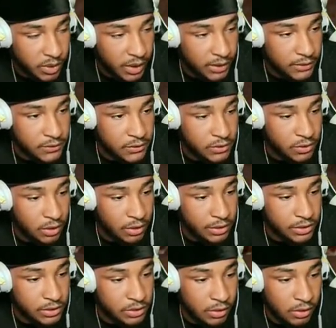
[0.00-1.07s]
got the
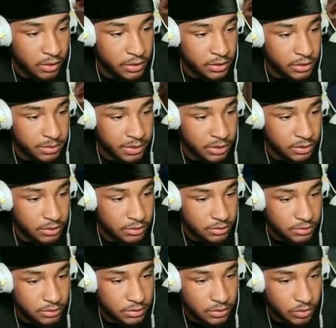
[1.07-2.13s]
star star, bro.
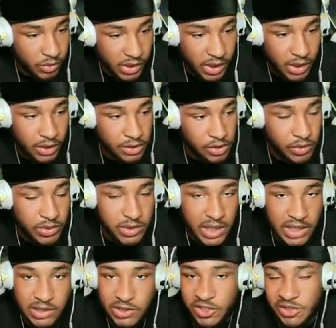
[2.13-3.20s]
We can't use
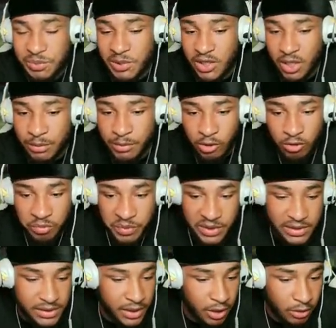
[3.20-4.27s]
that to just become OP
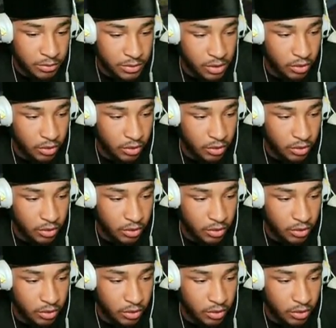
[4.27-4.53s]
as hell real